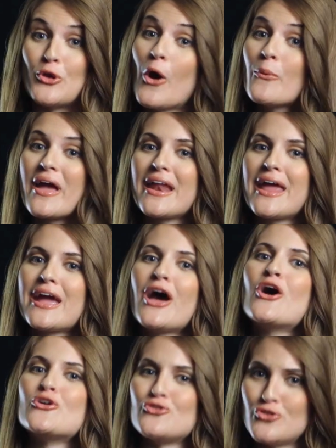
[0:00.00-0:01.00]
No waiting,
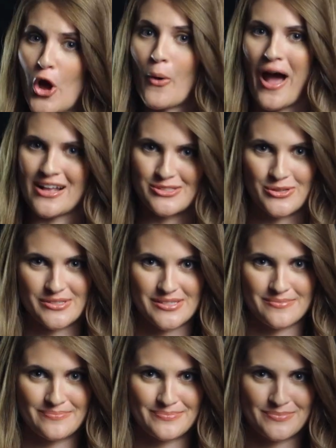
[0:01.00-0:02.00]
no
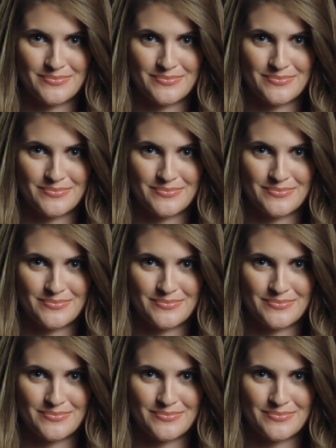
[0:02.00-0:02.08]
hassles.